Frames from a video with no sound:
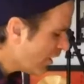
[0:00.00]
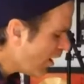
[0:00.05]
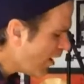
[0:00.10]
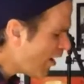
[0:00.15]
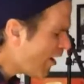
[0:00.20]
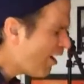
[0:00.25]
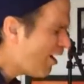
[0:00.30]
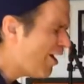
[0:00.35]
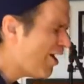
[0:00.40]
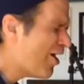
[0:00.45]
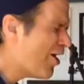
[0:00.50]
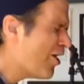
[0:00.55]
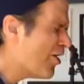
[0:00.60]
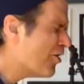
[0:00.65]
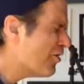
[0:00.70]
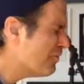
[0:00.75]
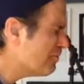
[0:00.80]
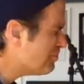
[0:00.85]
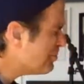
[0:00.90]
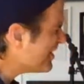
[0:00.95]

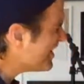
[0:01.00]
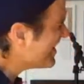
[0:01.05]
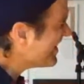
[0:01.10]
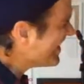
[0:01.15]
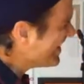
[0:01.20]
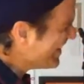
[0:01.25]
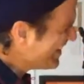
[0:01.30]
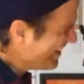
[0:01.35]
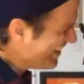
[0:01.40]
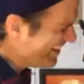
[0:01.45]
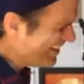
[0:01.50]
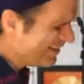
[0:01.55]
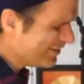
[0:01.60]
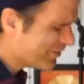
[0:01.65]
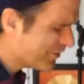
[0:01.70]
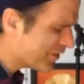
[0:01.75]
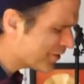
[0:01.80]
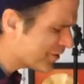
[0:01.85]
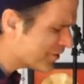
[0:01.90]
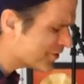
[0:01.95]
I'll be
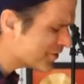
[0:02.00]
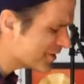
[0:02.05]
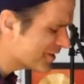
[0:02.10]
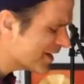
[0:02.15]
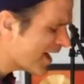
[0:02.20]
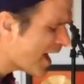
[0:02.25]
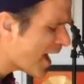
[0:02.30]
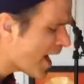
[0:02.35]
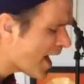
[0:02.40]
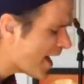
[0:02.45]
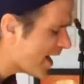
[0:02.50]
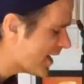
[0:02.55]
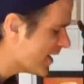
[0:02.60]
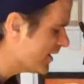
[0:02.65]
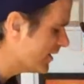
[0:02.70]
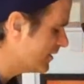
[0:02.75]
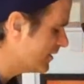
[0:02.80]
the guide.